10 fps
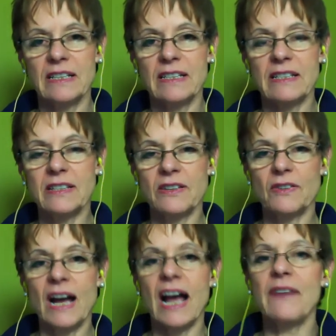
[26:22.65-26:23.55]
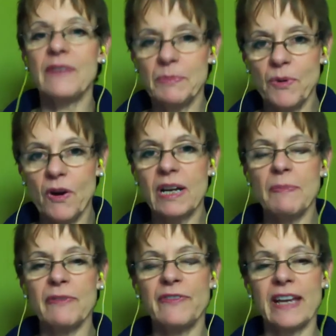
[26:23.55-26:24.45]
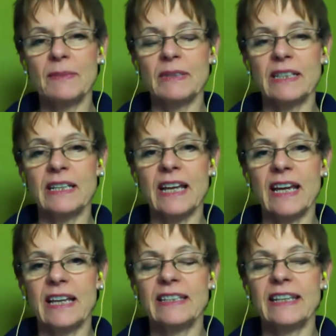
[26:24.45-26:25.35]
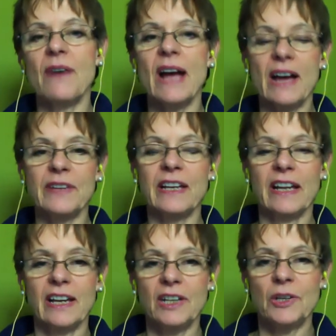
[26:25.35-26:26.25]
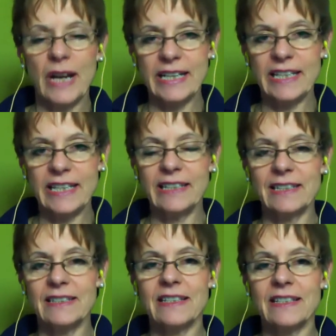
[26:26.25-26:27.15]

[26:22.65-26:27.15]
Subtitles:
So having brought up a family and now having grandkidlets,